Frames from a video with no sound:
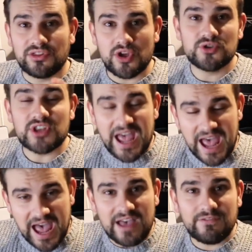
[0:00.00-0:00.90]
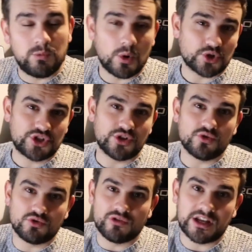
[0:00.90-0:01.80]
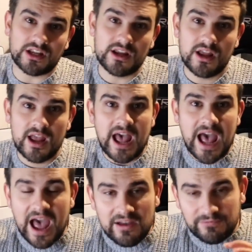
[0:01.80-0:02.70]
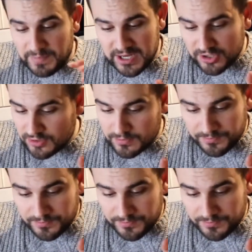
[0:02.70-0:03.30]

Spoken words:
those that have watched it already have been